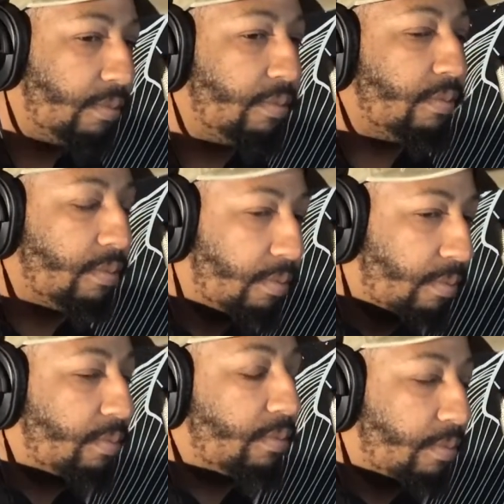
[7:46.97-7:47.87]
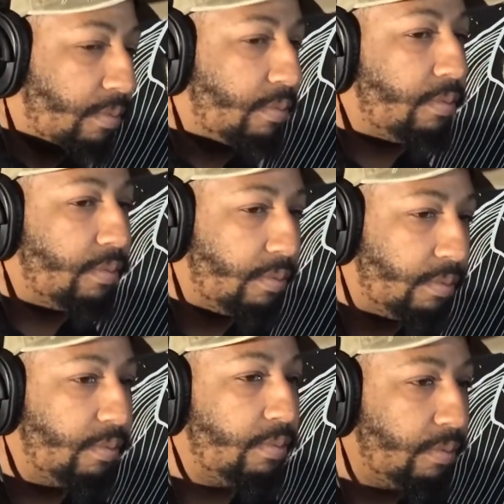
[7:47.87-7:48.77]
to go and what lane you're
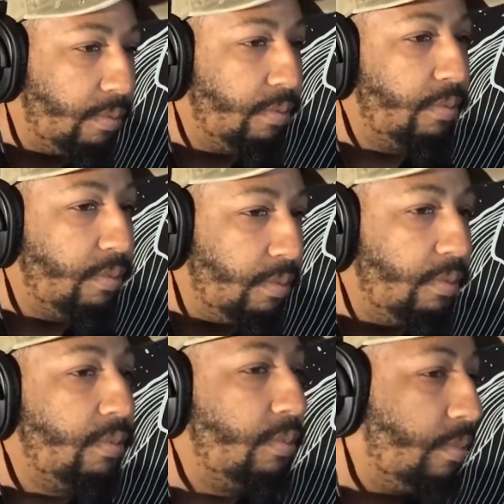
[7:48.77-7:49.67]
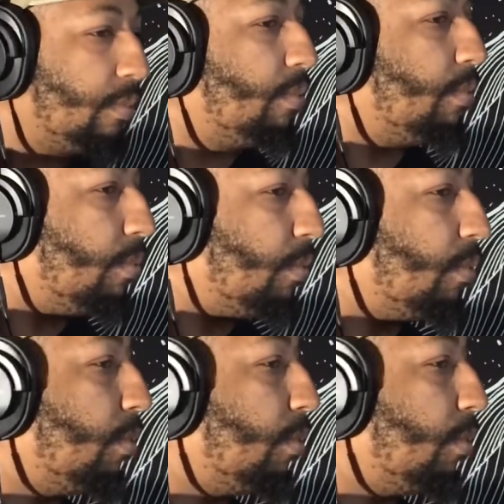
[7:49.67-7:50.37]
trying to go in and you have to make